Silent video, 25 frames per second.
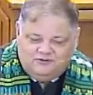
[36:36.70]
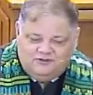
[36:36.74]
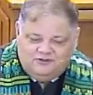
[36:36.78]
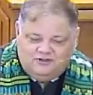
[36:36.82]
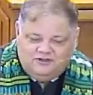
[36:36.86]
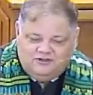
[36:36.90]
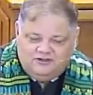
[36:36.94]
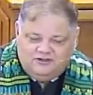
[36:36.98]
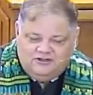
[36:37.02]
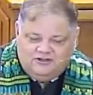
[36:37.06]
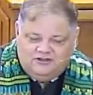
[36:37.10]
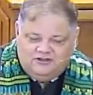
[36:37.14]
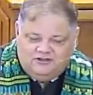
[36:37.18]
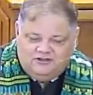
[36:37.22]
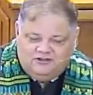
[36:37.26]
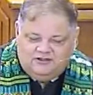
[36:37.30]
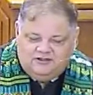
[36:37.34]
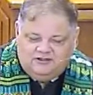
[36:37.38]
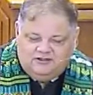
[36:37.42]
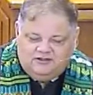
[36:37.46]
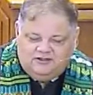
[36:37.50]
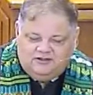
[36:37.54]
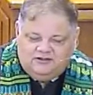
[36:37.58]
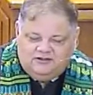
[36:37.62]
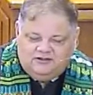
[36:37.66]

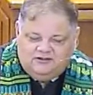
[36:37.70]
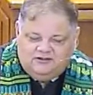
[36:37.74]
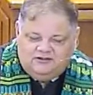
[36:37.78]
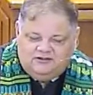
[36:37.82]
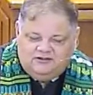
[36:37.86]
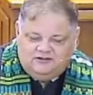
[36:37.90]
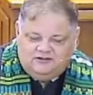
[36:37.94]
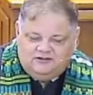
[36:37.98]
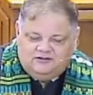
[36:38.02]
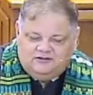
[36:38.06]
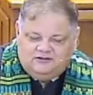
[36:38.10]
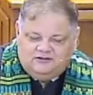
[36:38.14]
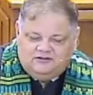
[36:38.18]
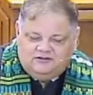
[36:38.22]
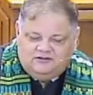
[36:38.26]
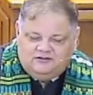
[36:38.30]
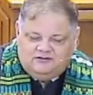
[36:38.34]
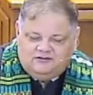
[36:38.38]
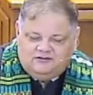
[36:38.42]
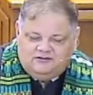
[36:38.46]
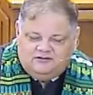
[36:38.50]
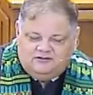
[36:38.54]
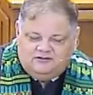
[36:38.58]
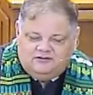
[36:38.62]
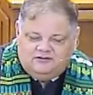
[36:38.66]

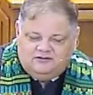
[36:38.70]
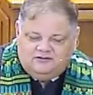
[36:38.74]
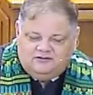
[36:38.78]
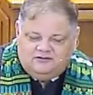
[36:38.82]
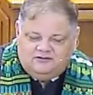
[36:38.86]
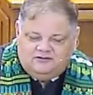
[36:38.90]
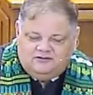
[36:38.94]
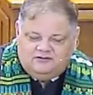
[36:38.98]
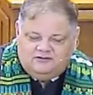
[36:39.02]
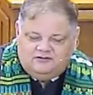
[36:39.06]
(silence)